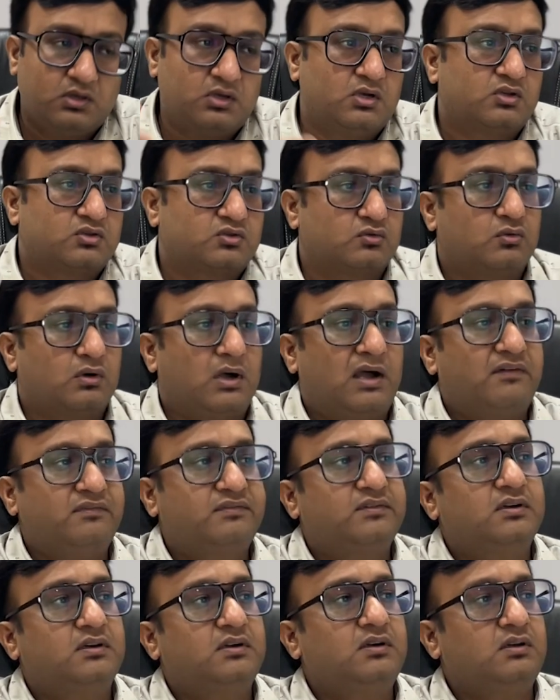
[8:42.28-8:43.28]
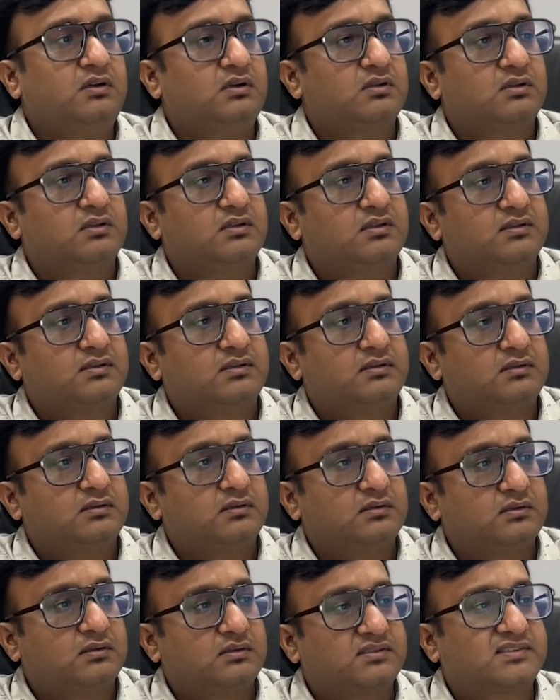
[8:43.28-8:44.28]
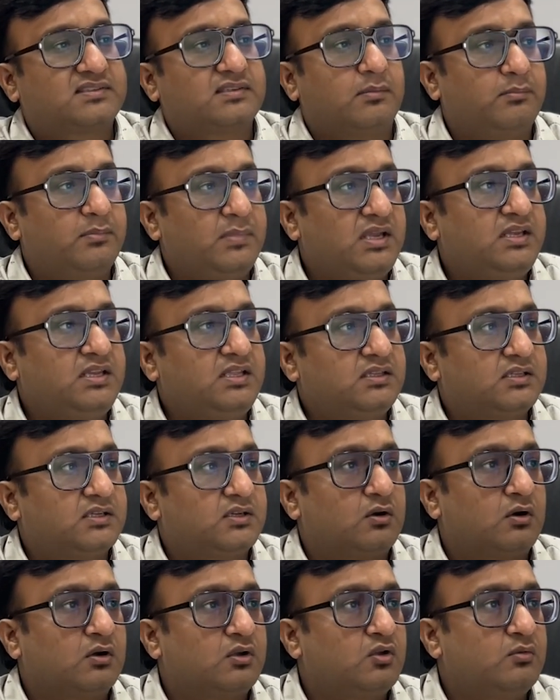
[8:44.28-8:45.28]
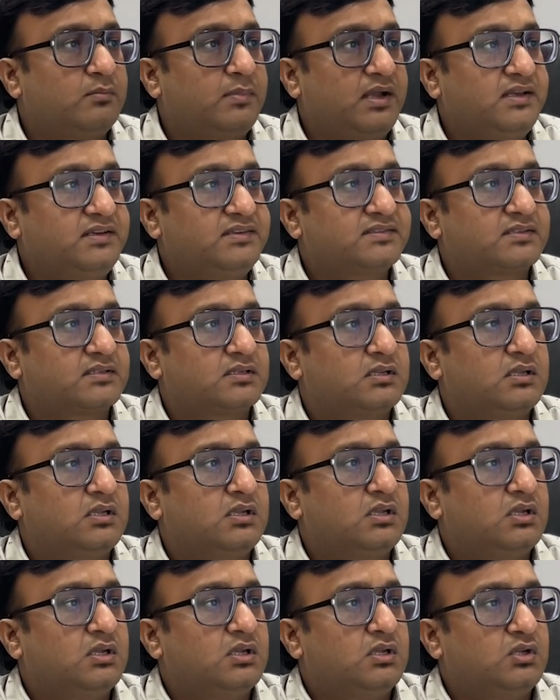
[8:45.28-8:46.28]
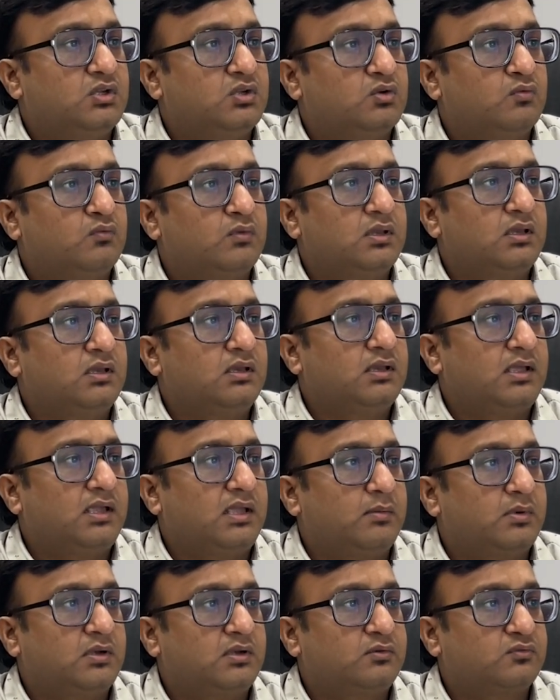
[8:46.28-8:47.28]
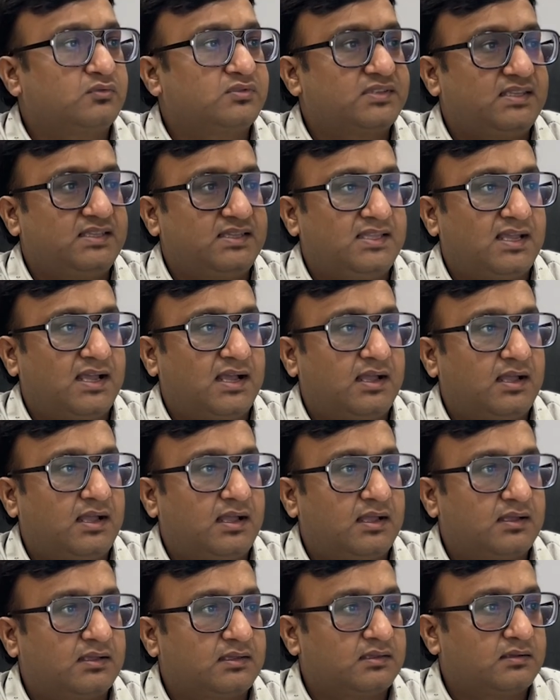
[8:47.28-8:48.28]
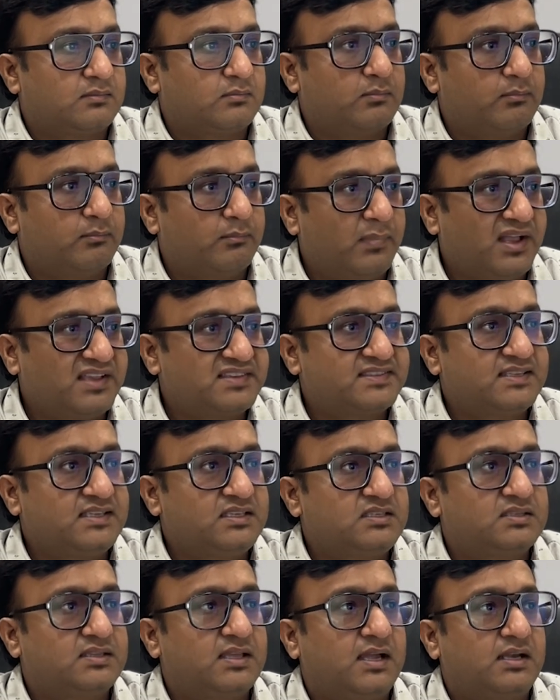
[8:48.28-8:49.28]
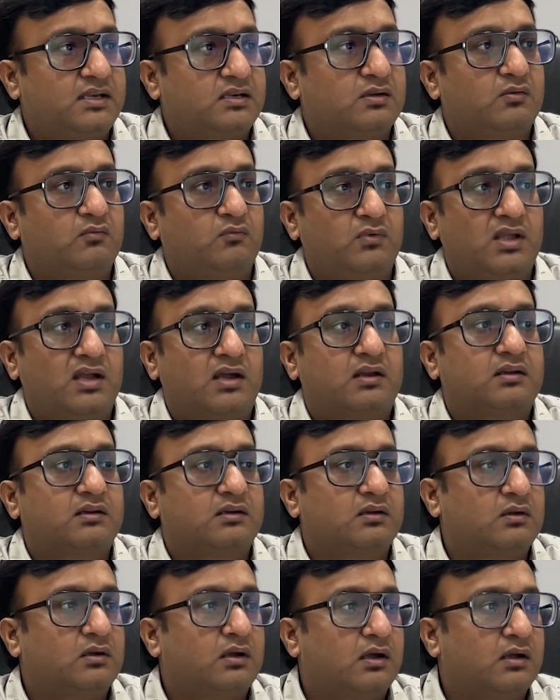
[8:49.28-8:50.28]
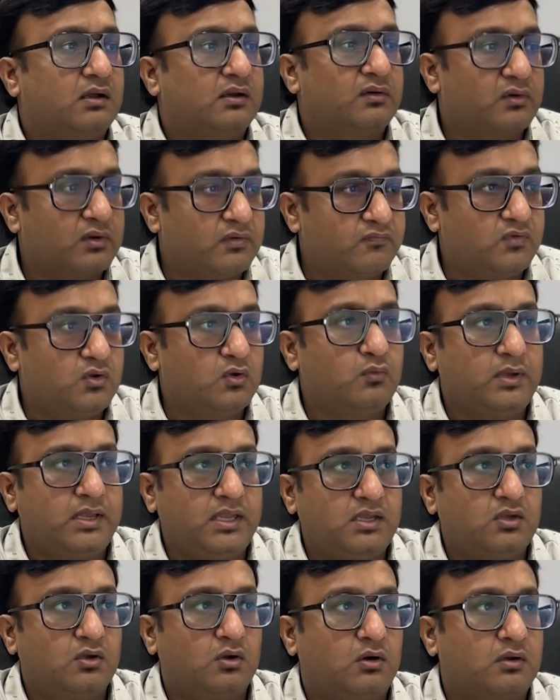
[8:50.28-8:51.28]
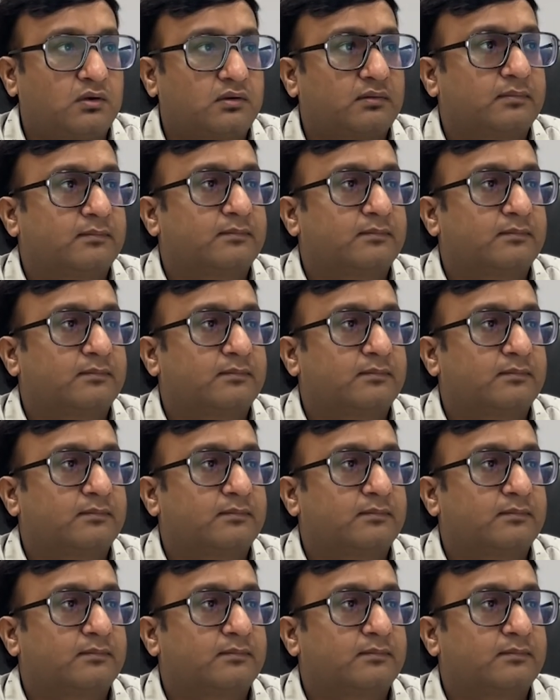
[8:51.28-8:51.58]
so after submitting the documents you will able to see the message that we are reviewing your